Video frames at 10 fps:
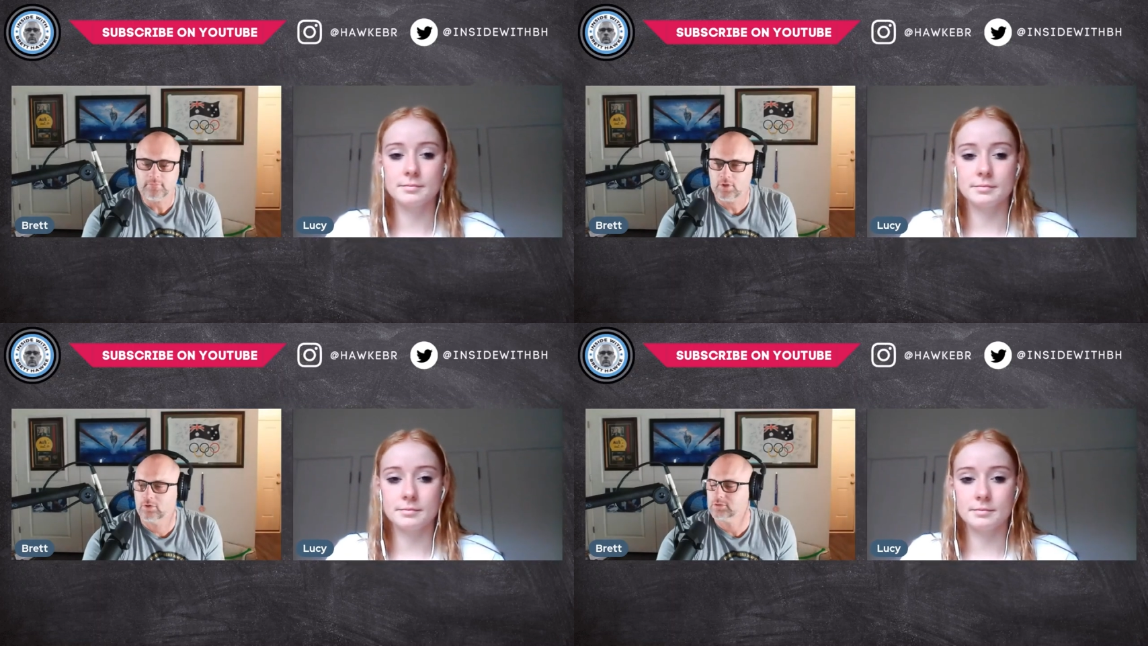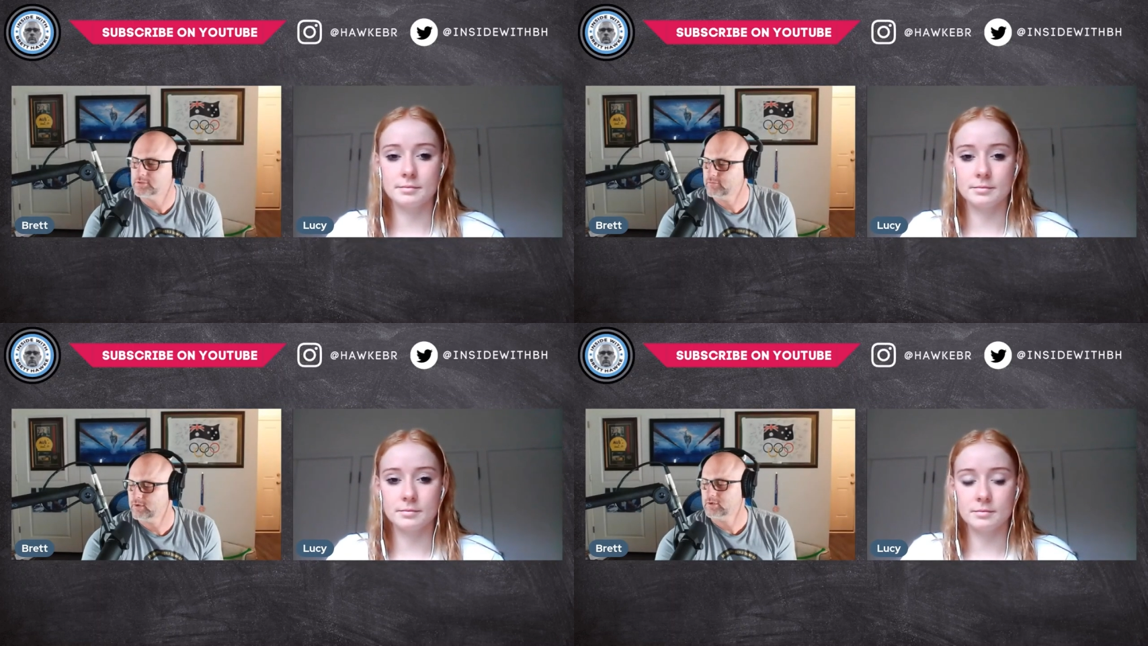
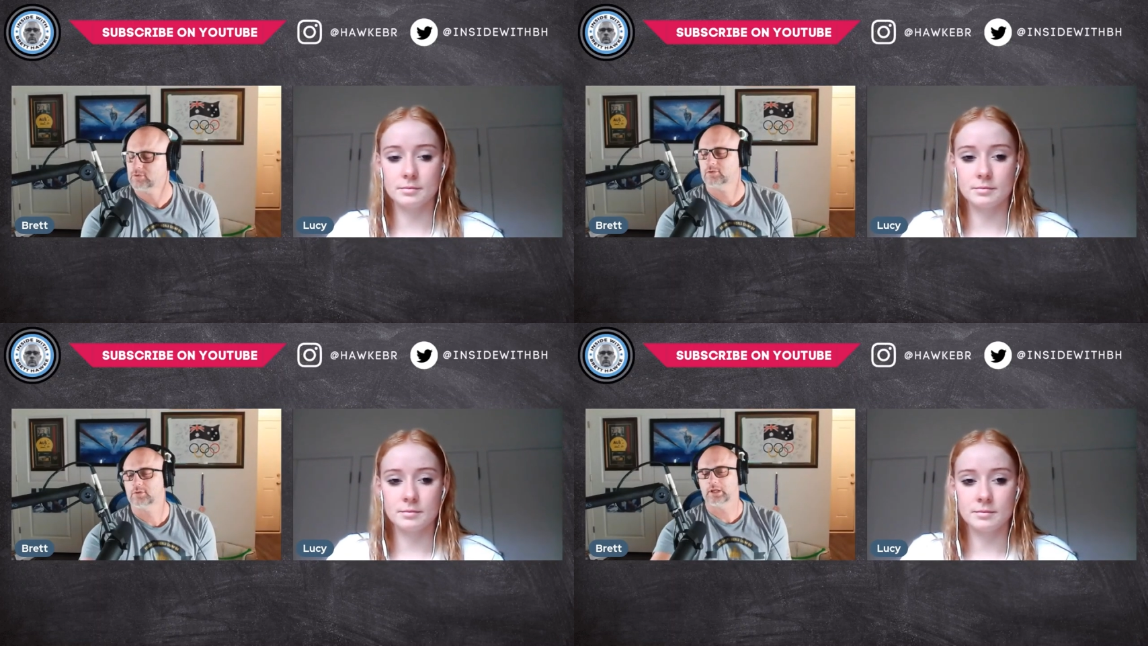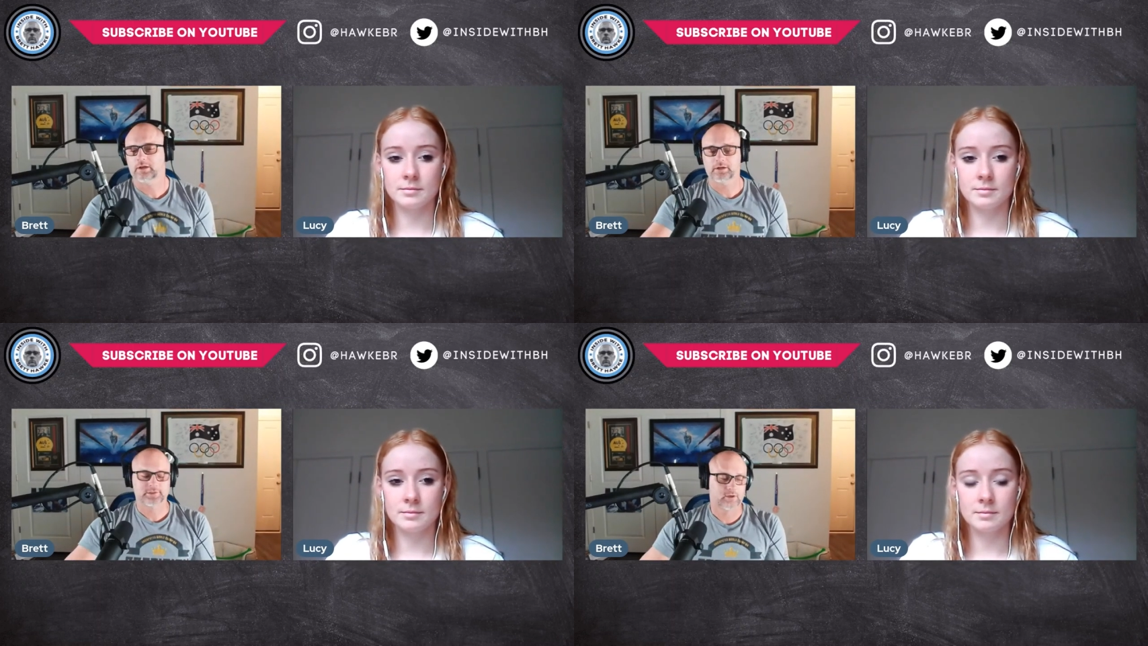Speaker 1: Awesome. Very cool. Well, I got
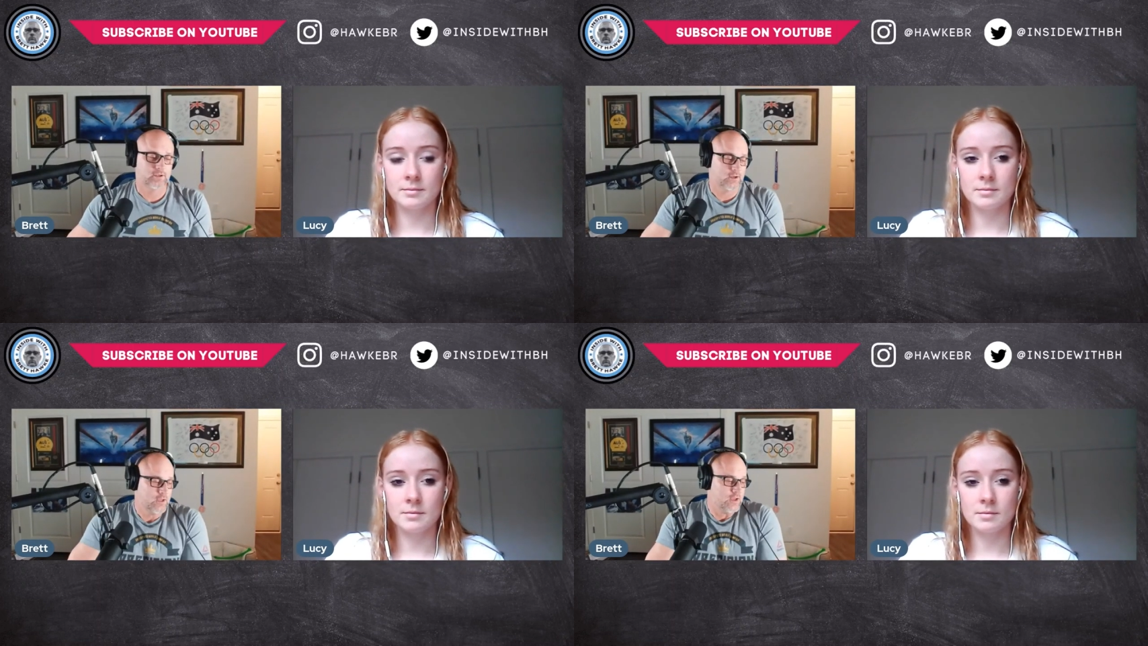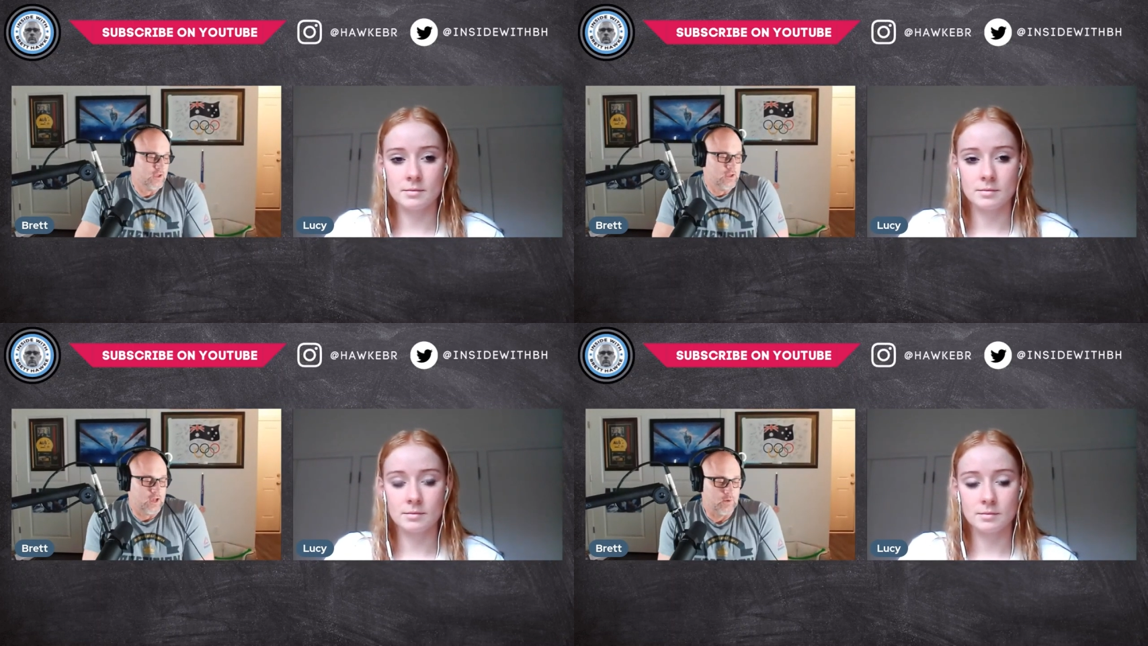to tell you,
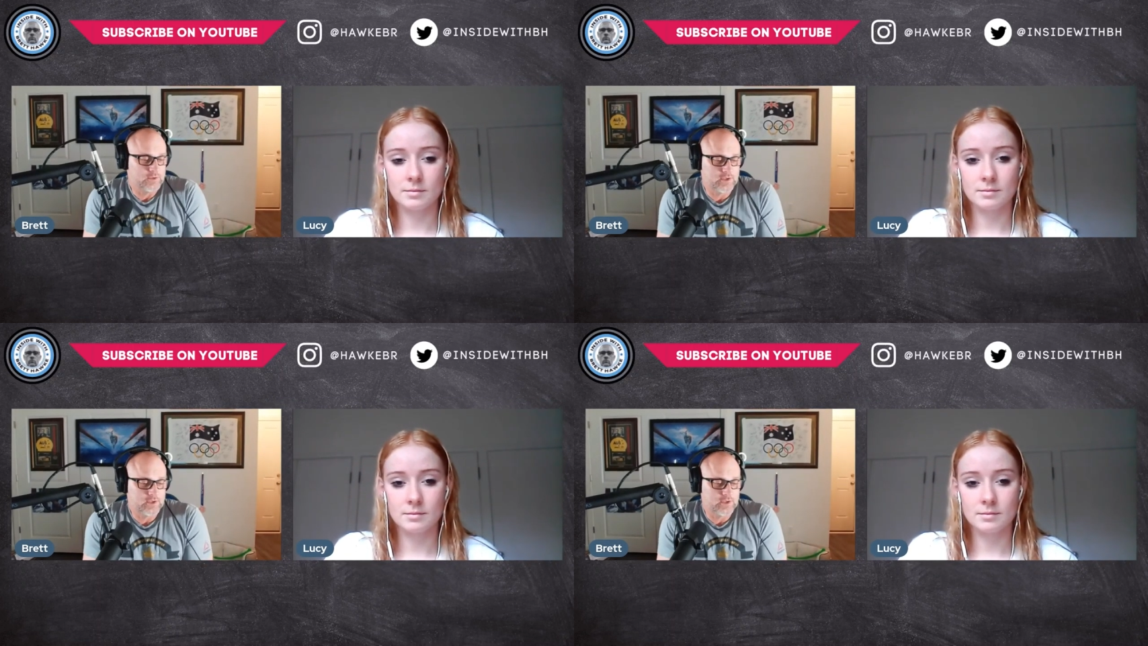I was